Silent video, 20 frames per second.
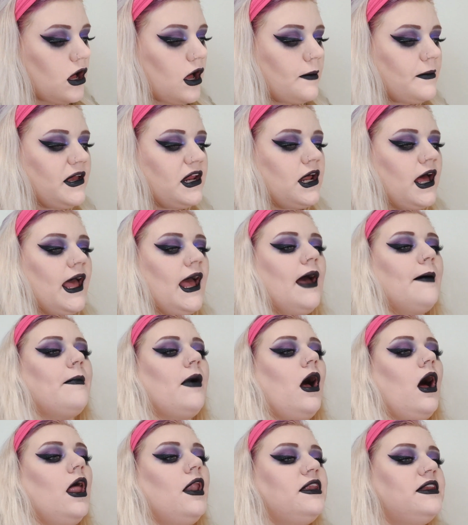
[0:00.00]
I mean, I
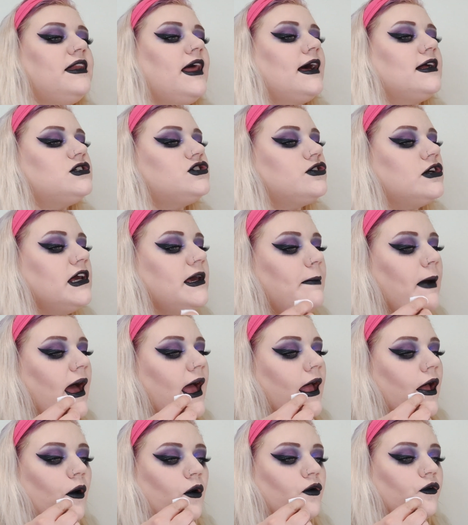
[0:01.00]
am unnaturally
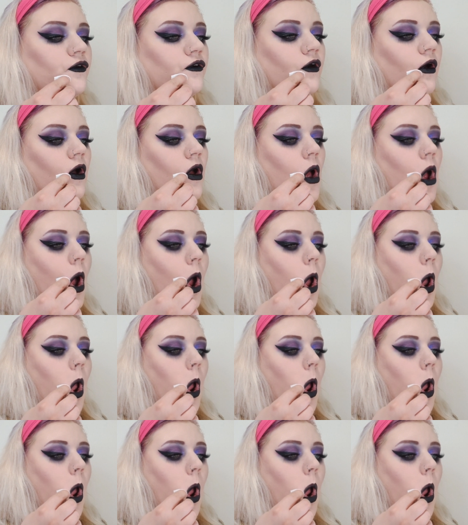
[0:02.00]
pale, so